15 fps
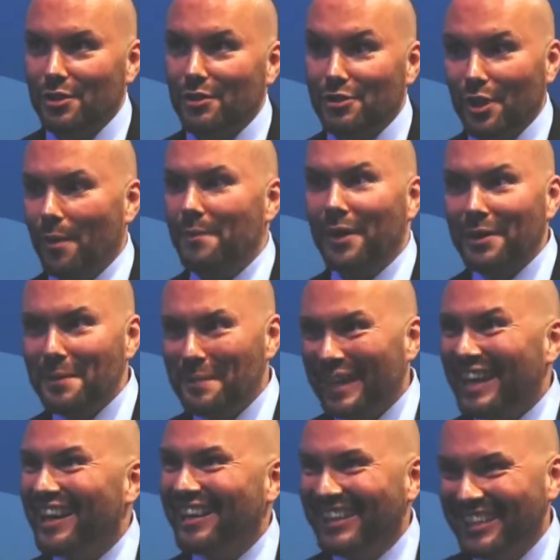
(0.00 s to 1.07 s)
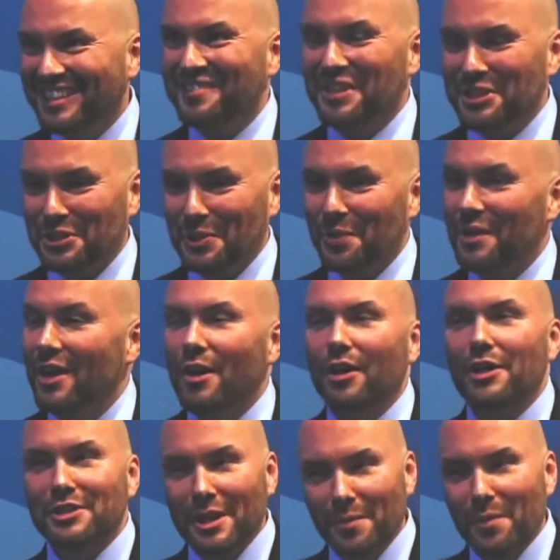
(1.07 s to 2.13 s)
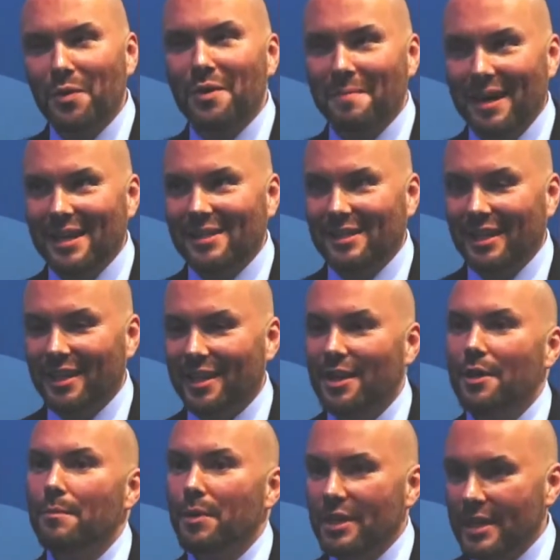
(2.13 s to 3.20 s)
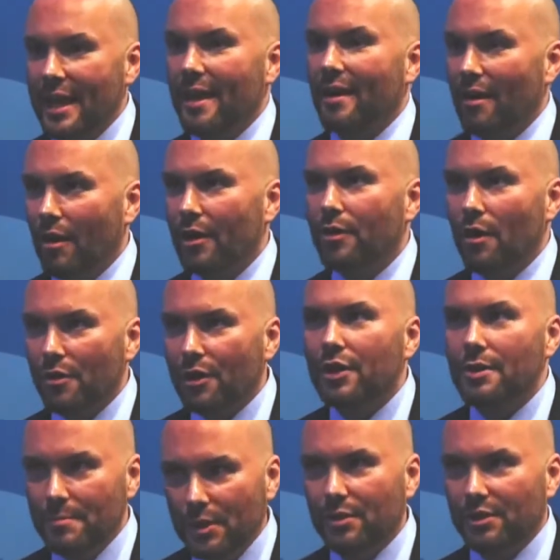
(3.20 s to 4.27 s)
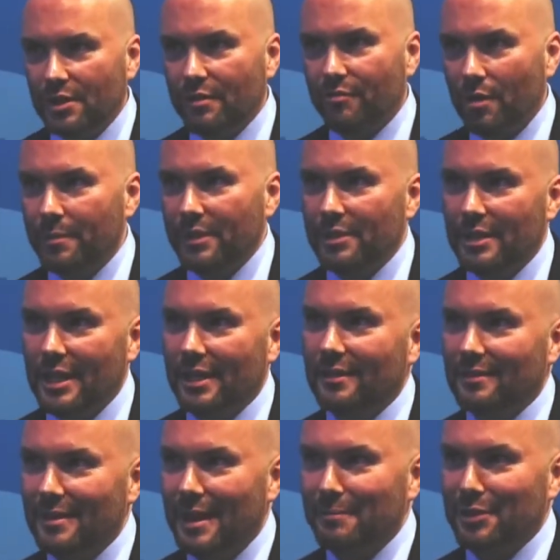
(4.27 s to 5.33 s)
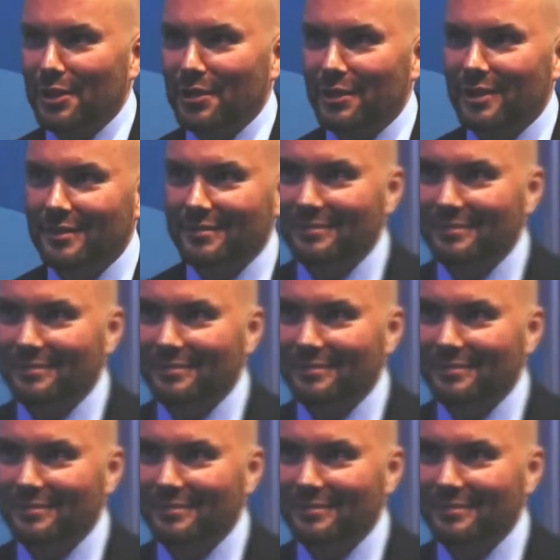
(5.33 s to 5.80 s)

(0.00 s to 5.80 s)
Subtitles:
So I'm not going to pick out an individual because they're all amazing, but yeah, I got the community from it today, absolutely.